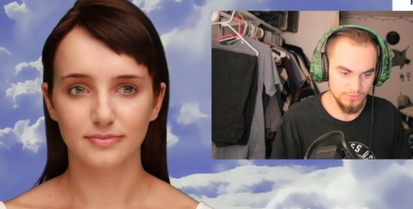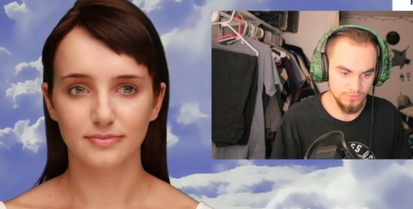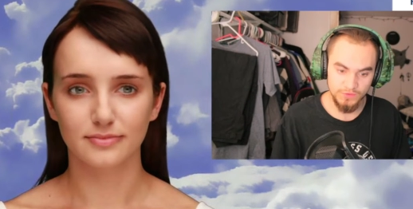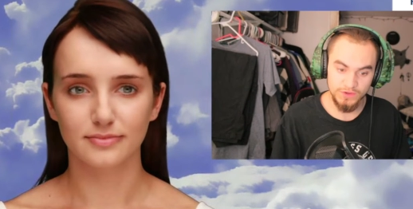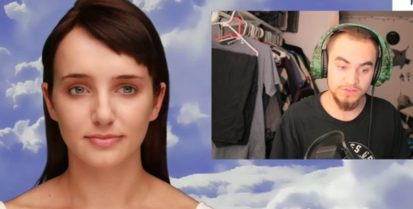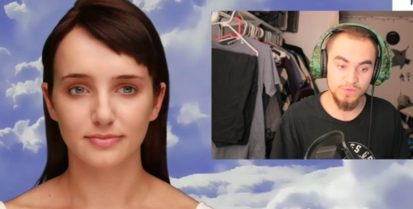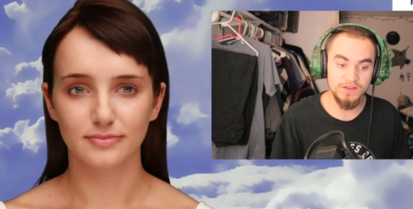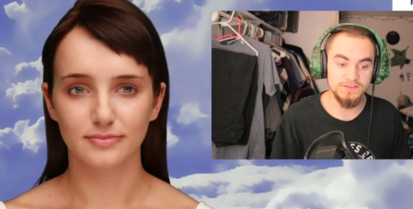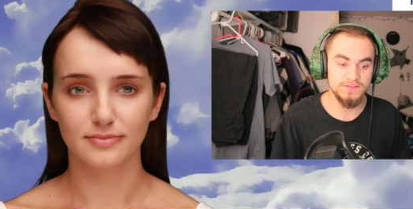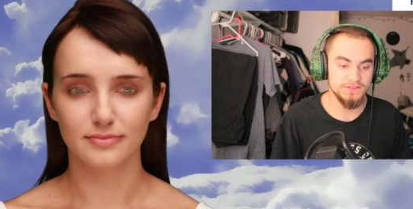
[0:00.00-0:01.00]
Speaker 1: what is
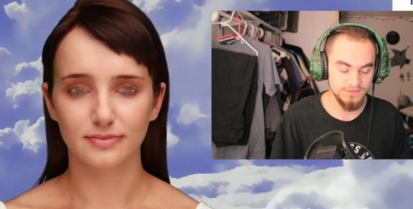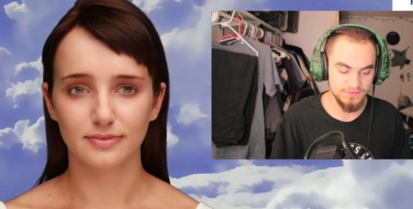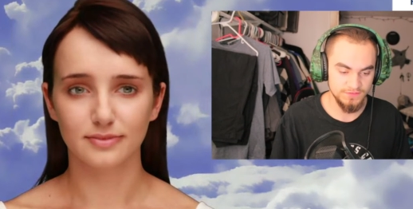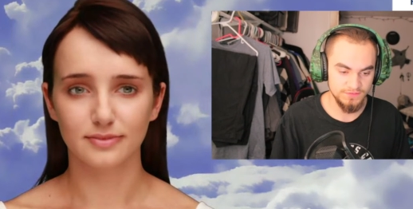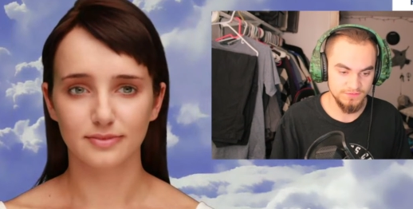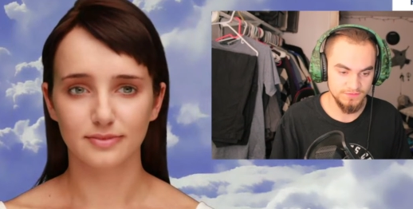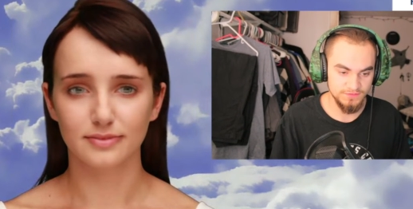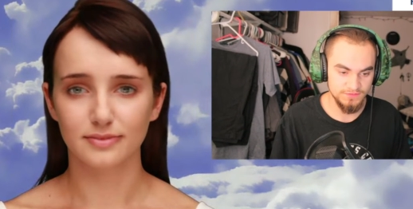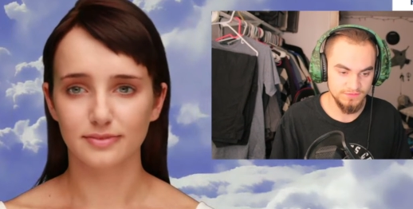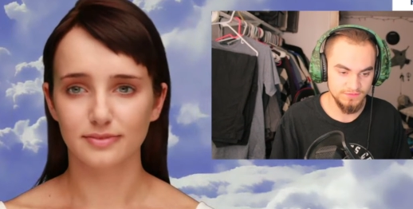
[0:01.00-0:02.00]
what?
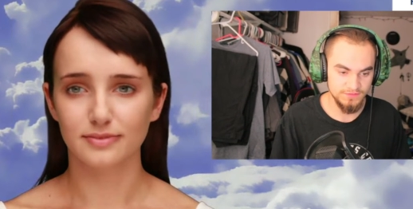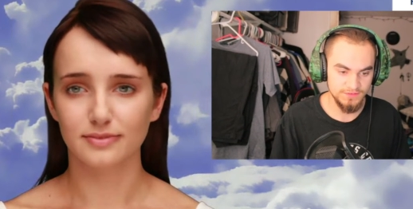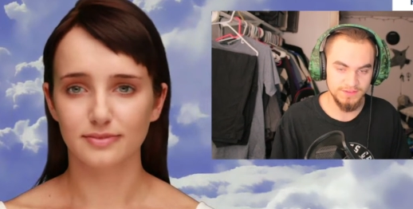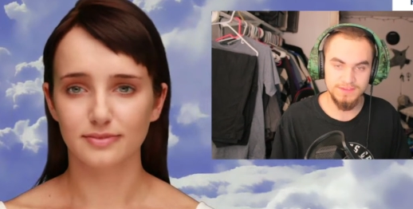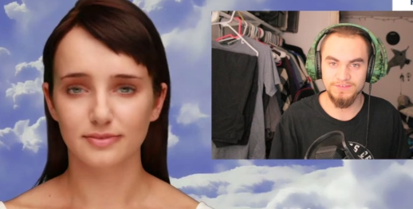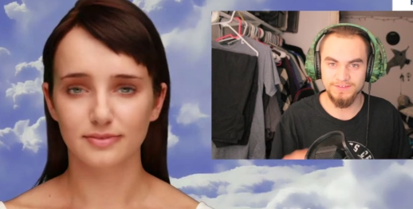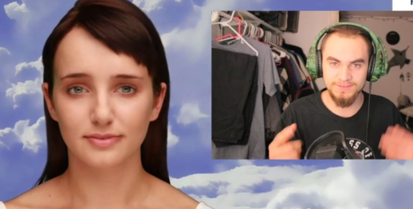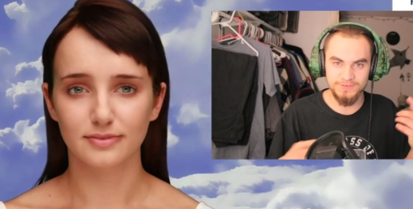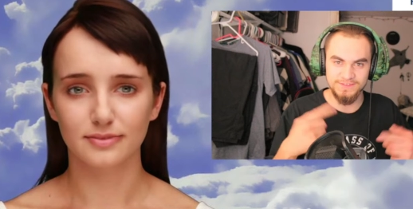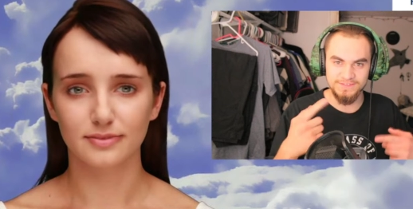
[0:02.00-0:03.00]
give it, give
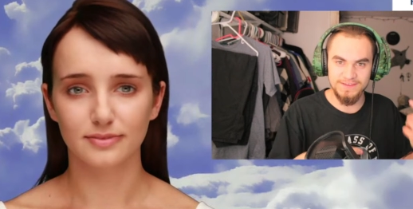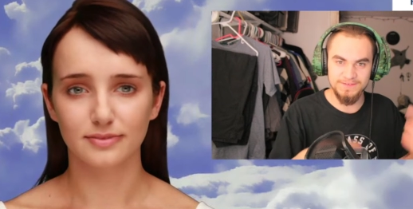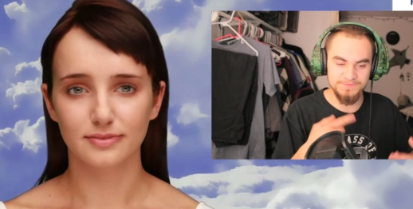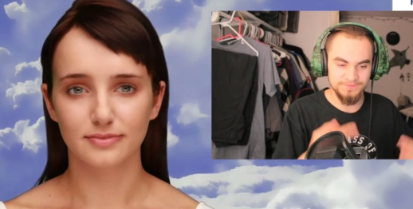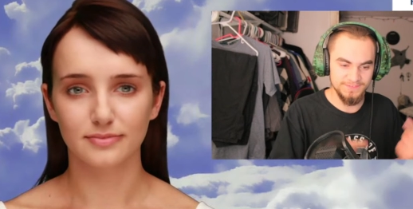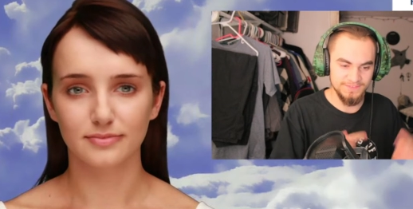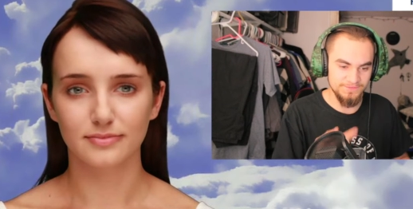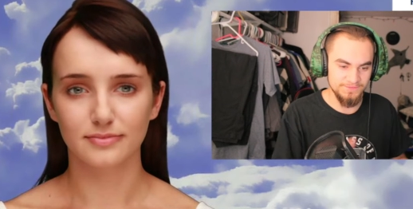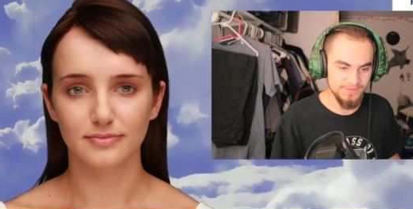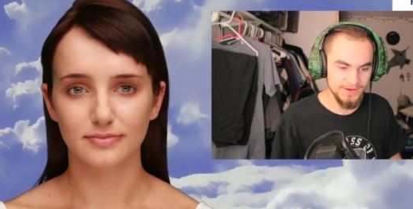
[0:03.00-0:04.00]
her the same same
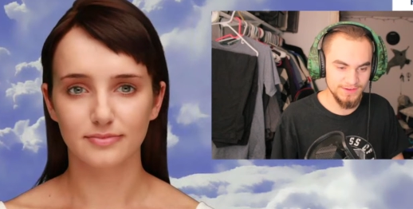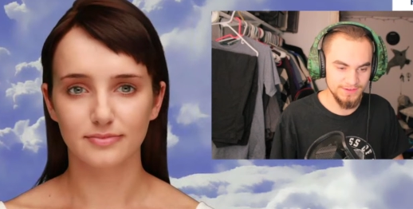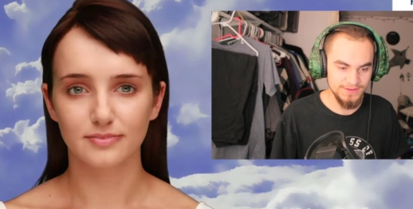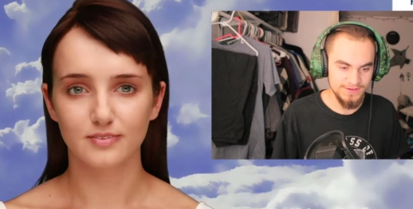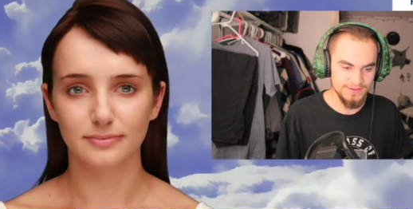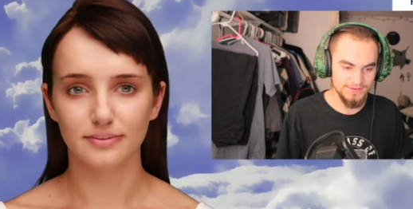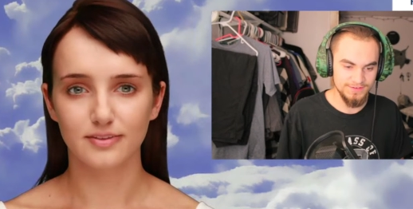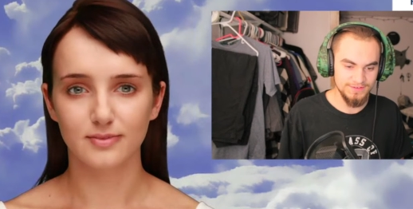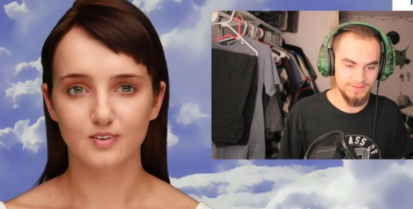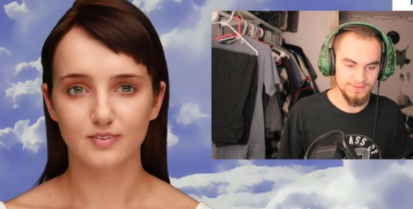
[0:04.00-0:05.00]
feedback.
Speaker 2: You make
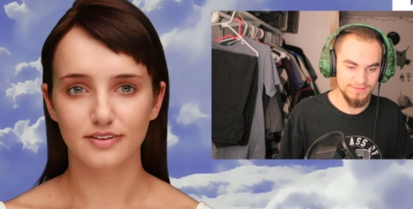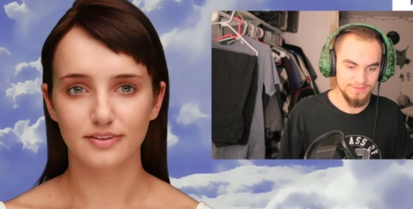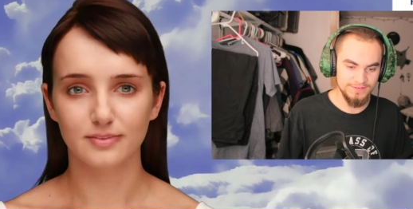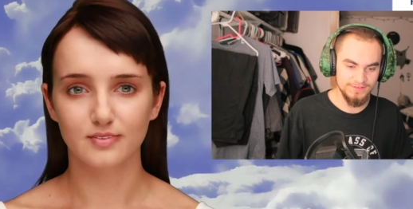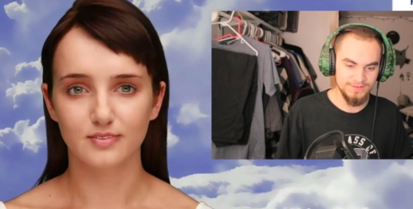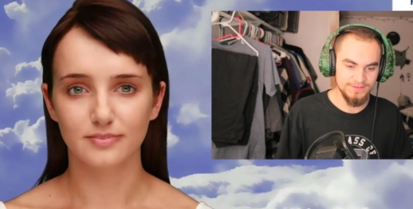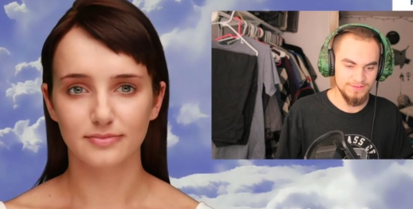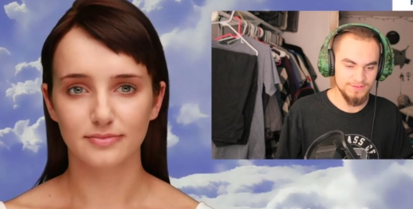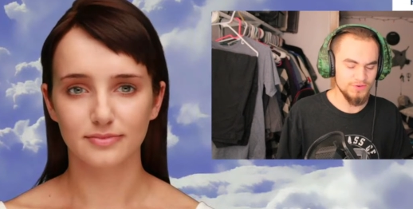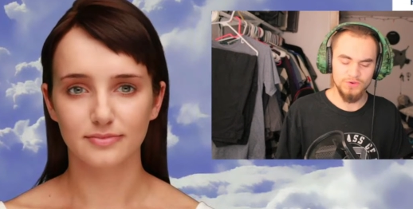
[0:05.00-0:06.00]
no sense.
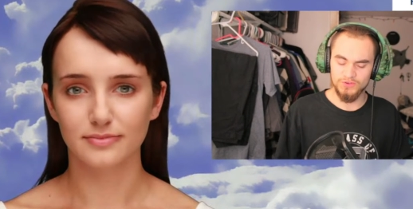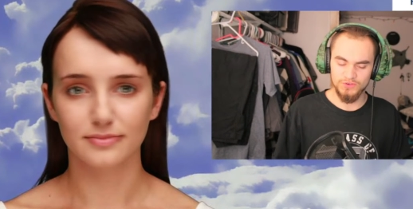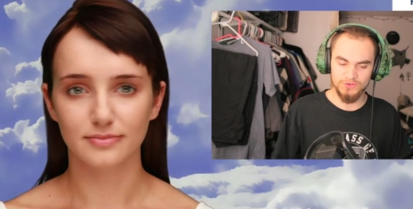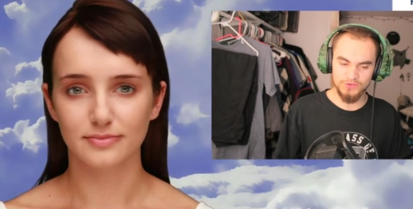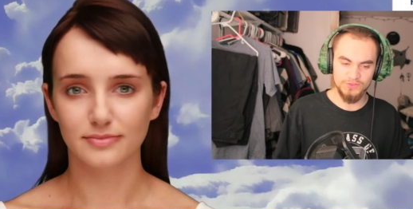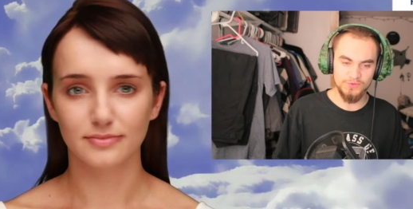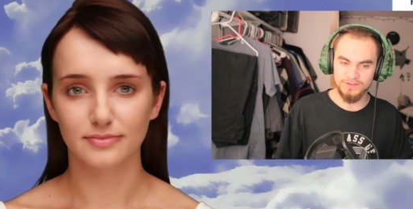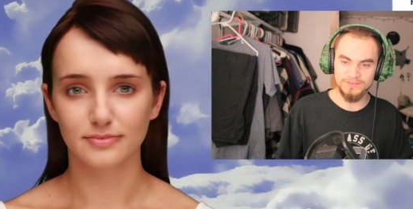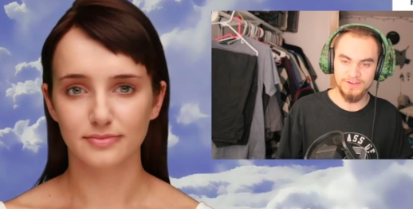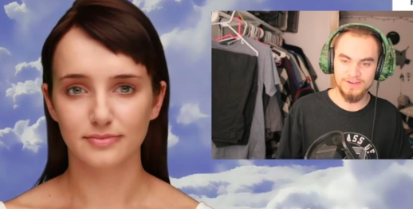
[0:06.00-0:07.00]
Speaker 1: Oh, you're the
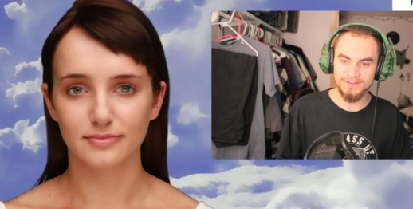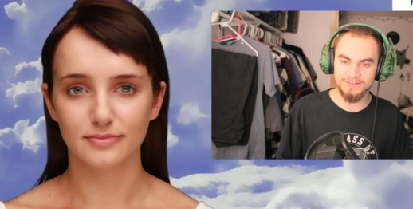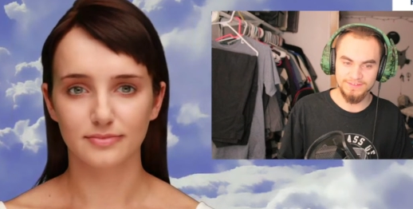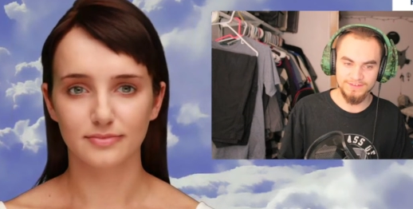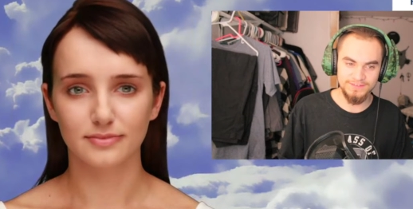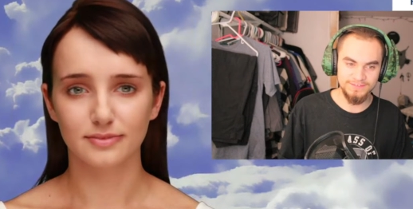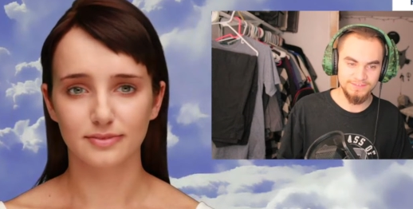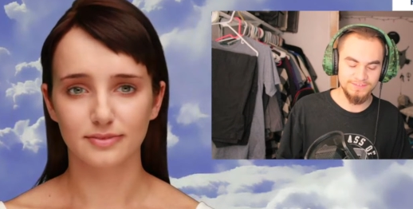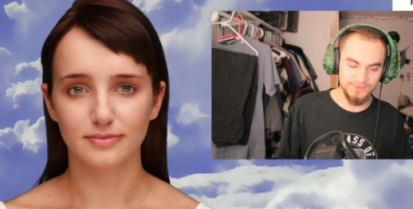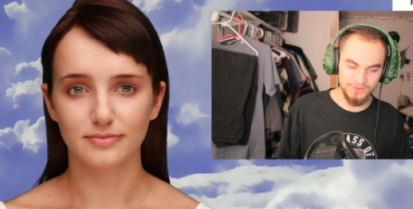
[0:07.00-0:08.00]
one talking, huh?
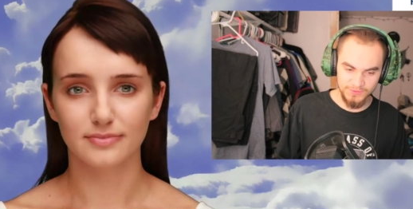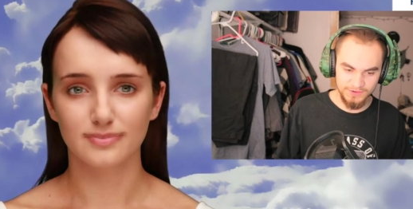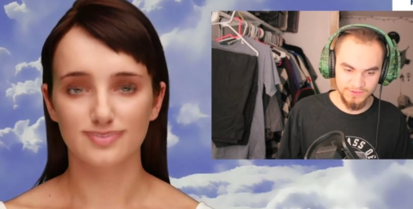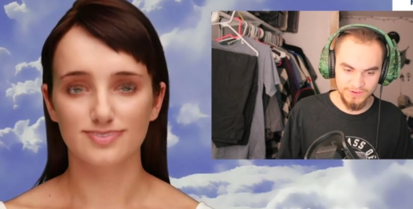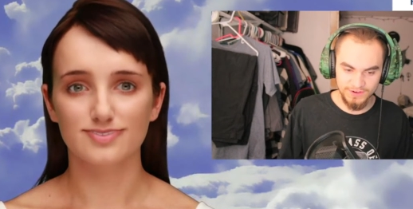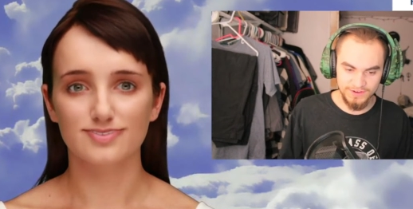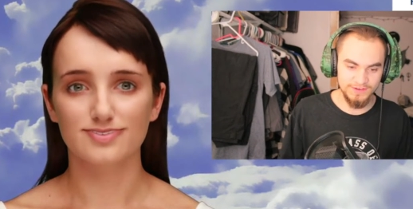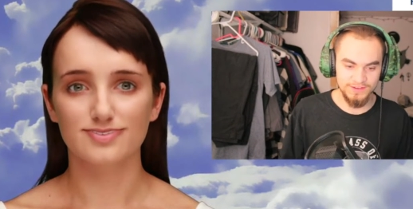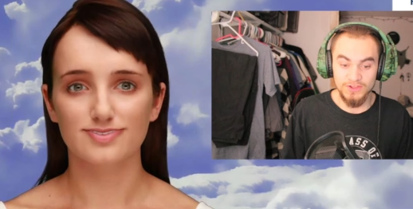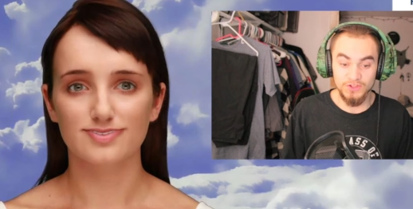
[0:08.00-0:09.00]
You're the one talking.
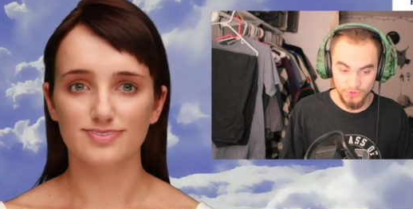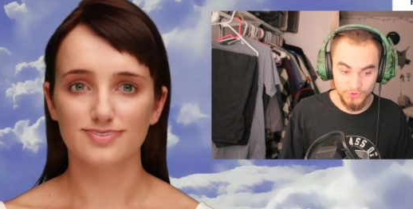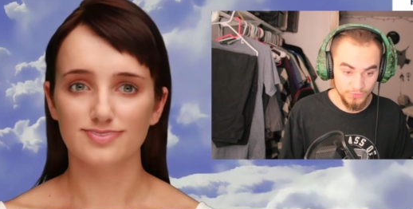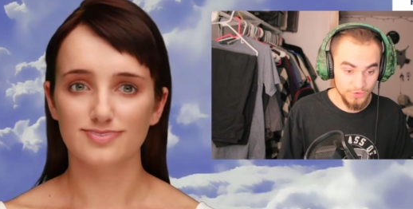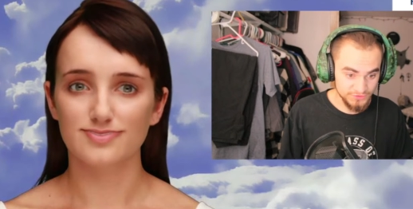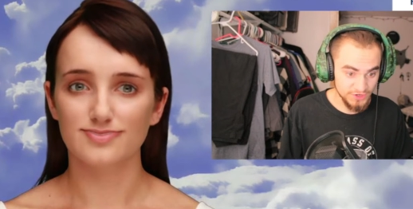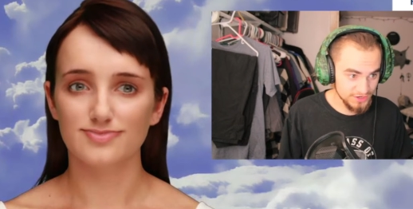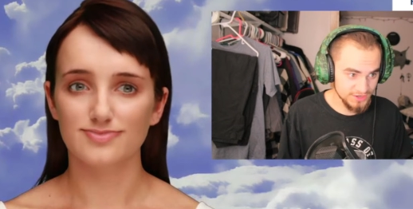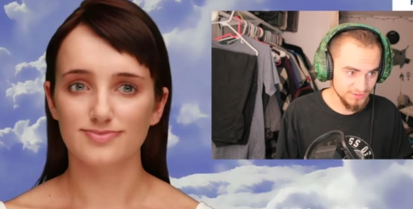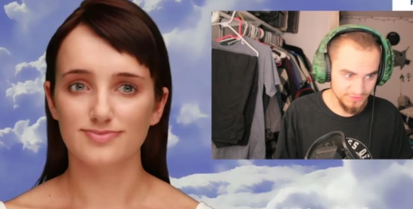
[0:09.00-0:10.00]
You're the one
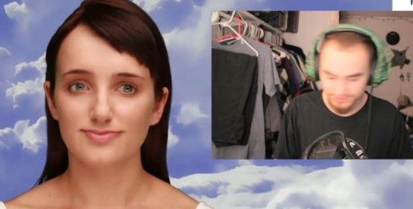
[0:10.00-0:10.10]
talking.